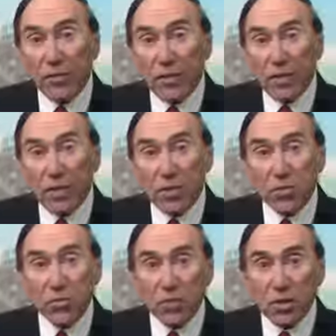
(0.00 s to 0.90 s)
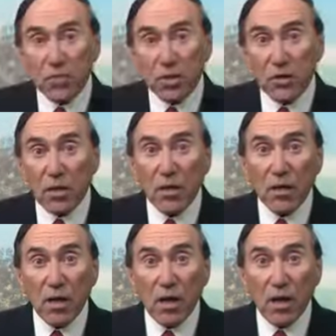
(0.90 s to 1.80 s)
City School District
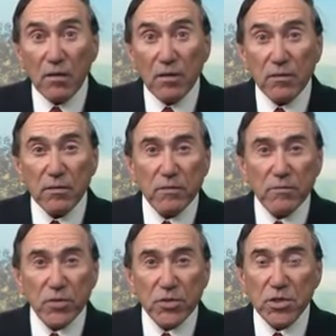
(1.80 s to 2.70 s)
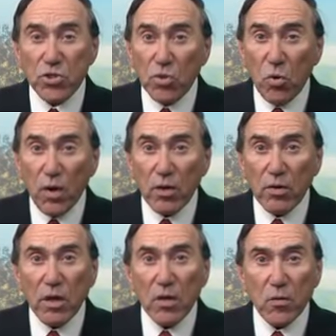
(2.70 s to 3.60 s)
versus Doyle
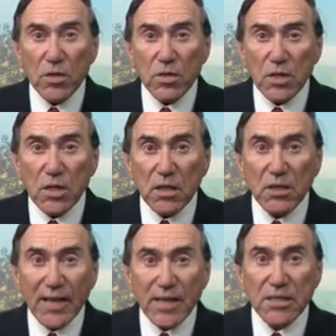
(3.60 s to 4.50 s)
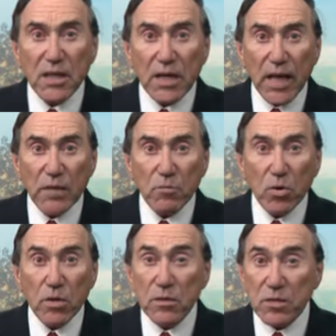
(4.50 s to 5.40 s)
was the next
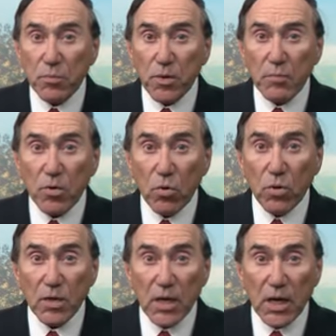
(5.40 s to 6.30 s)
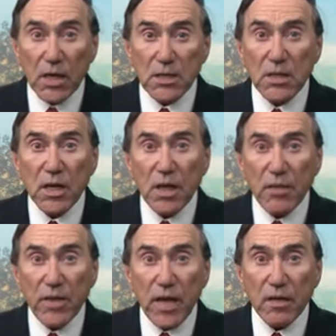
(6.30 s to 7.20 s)
landmark Supreme Court case
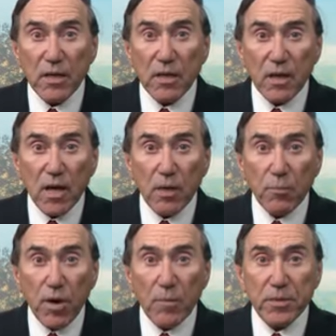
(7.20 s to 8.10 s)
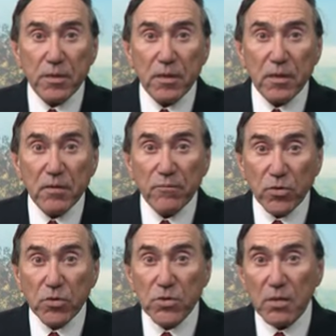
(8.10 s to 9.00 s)
that prompted
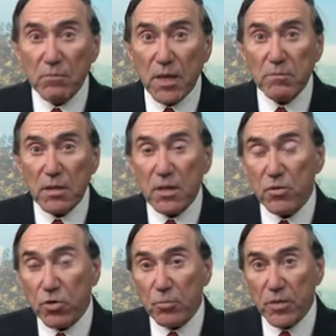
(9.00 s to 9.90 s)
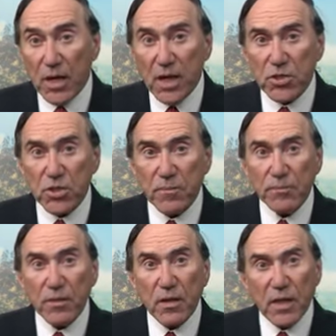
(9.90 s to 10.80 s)
First Amendment interpretation.
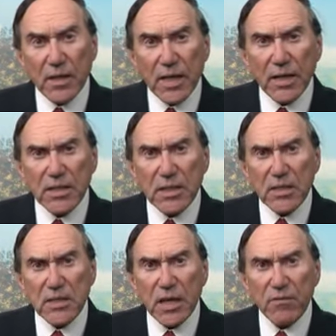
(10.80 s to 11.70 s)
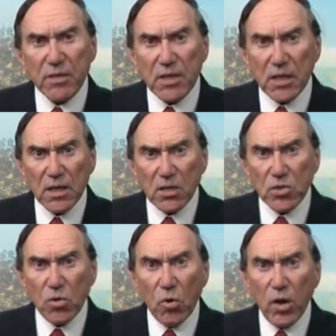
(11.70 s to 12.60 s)
In 1970,
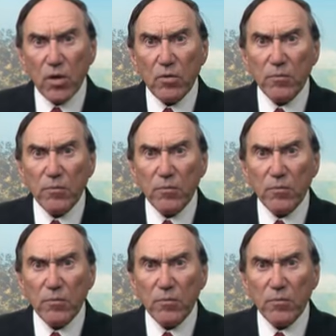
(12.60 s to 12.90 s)
Doyle,